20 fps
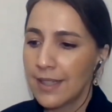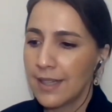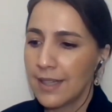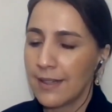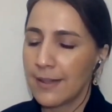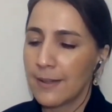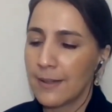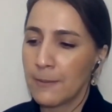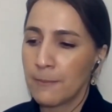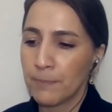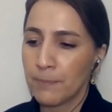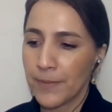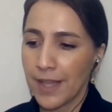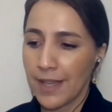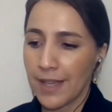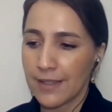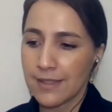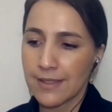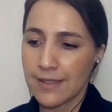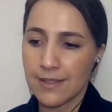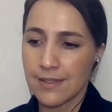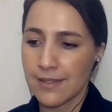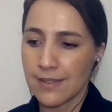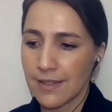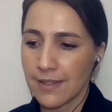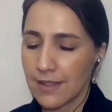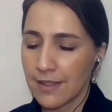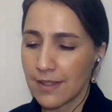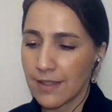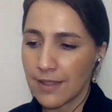And it's
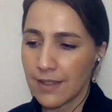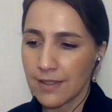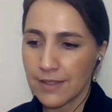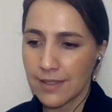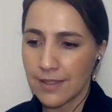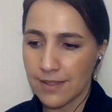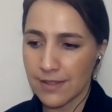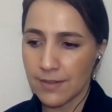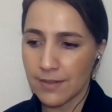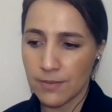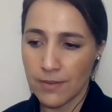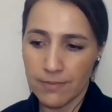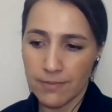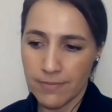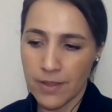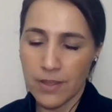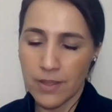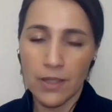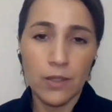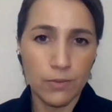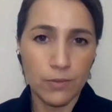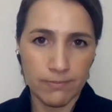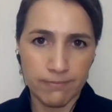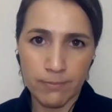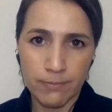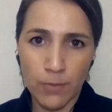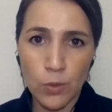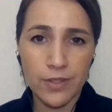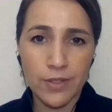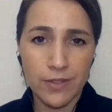
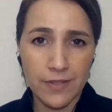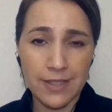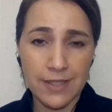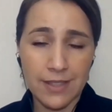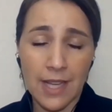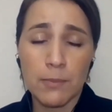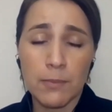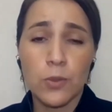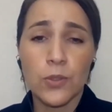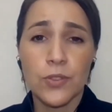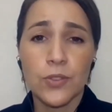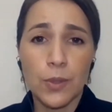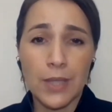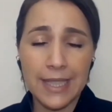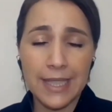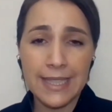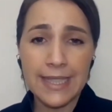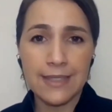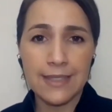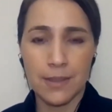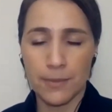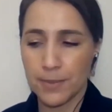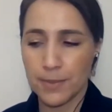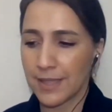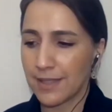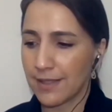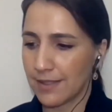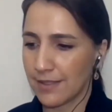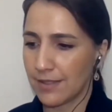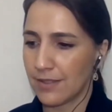most of the time also cleaner,
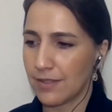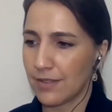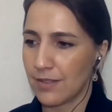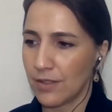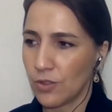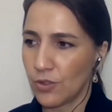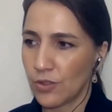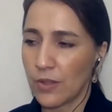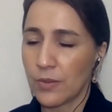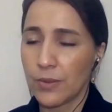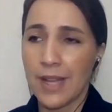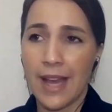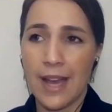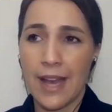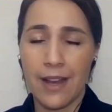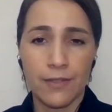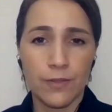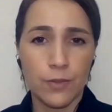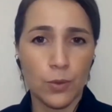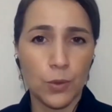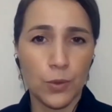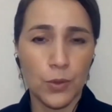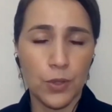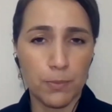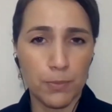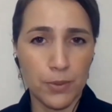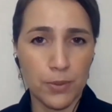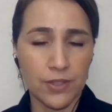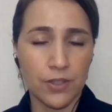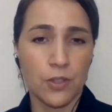because you don't have all the
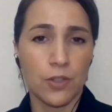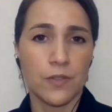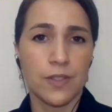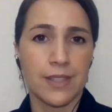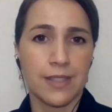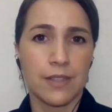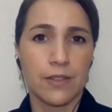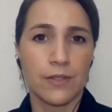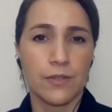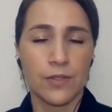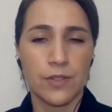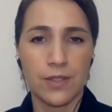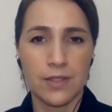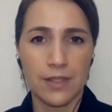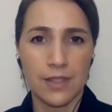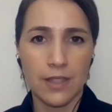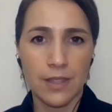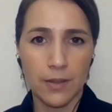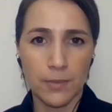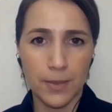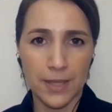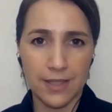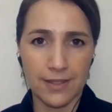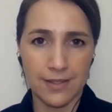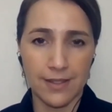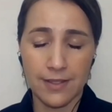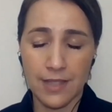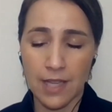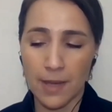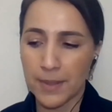preservatives because
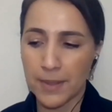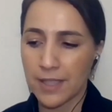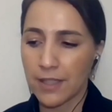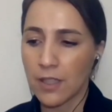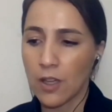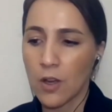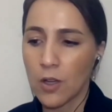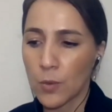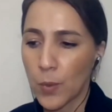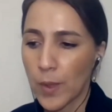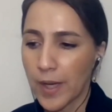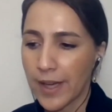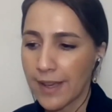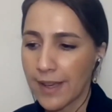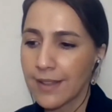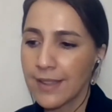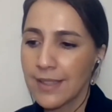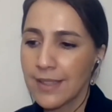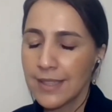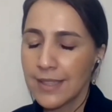it's coming a long way.